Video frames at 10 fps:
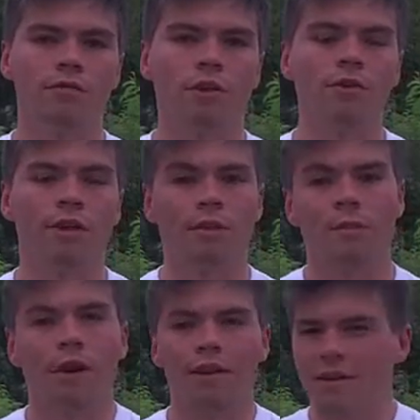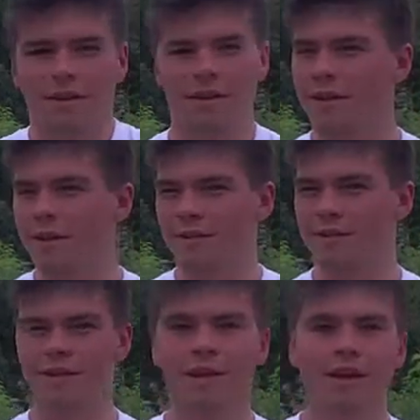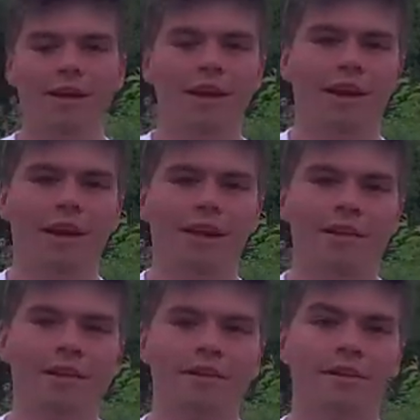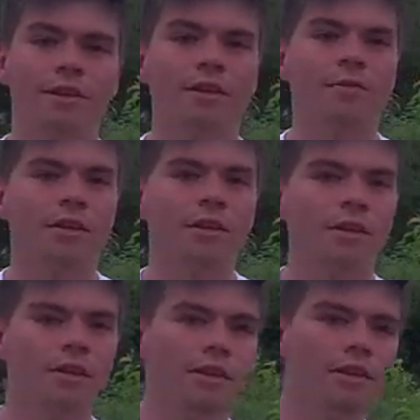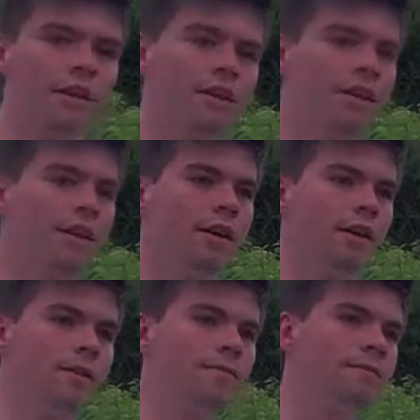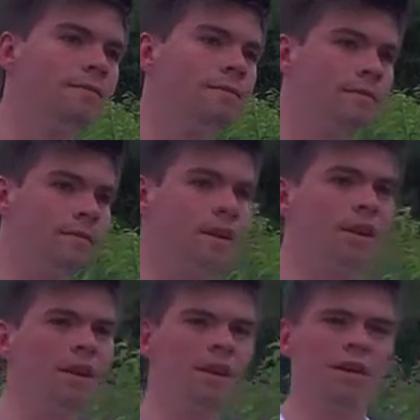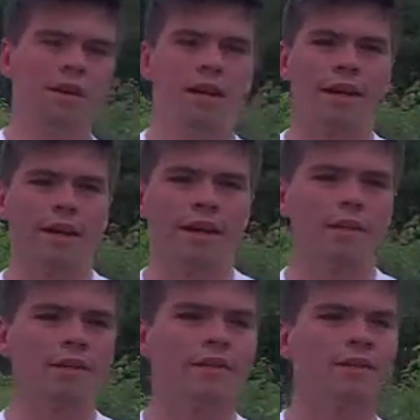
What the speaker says: rowing on water, I guess. And the third one, I guess,